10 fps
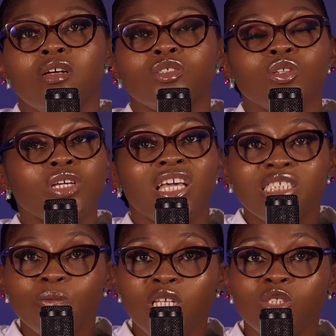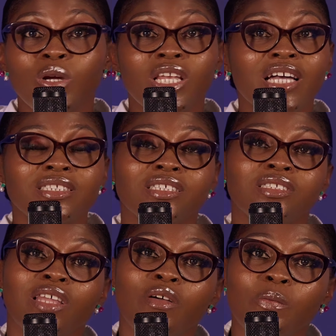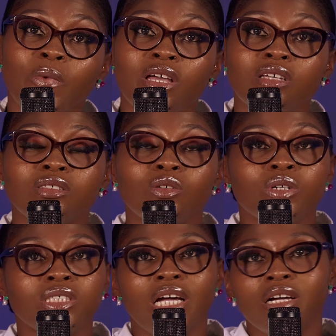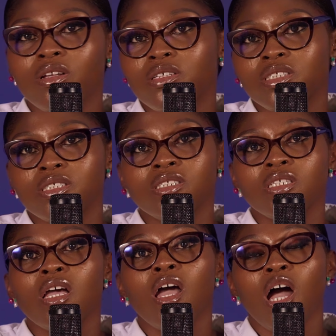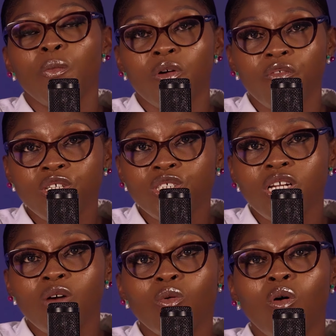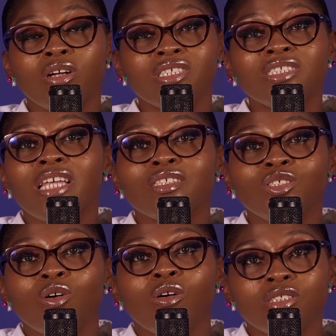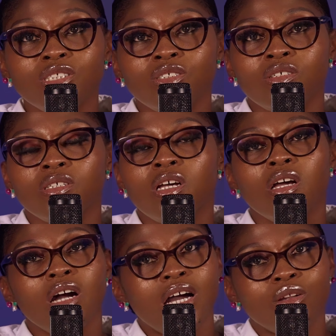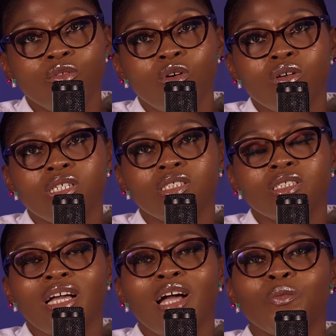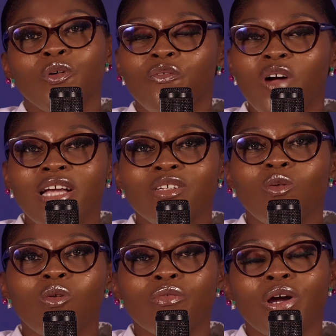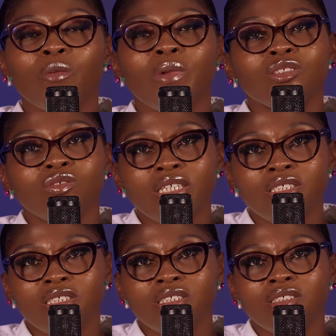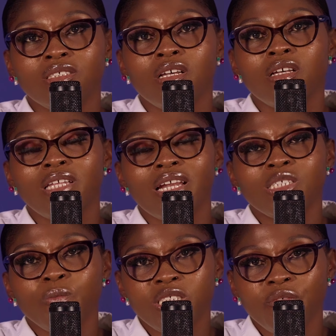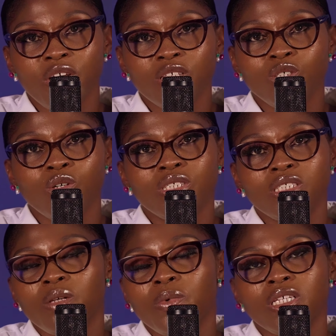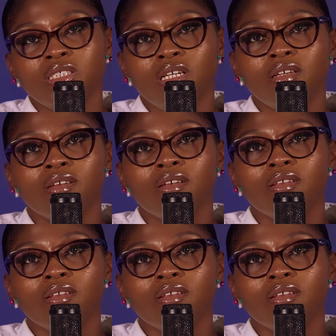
So you can speak to a licensed therapist or a psychologist, a professional who understands your condition and, of course, can provide or recommend strategies that are specific to your disability.